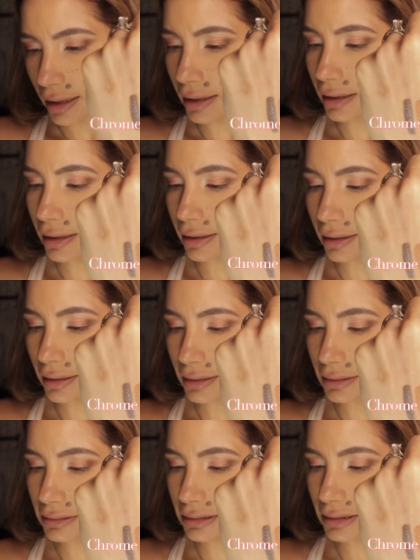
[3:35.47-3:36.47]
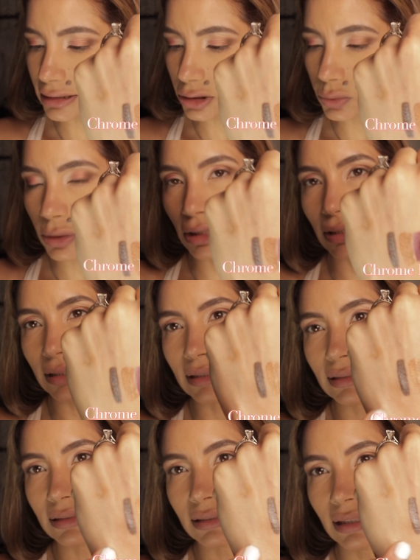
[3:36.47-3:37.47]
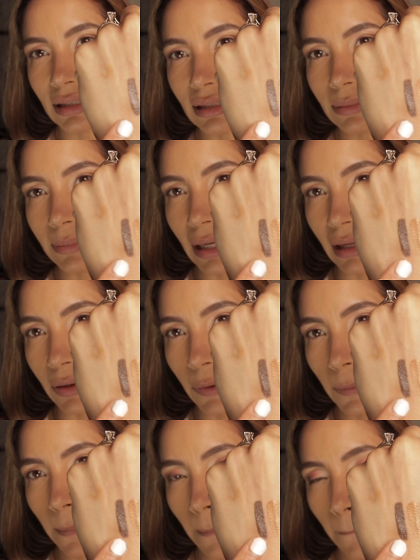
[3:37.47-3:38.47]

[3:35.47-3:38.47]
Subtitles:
and this one is gunmetal.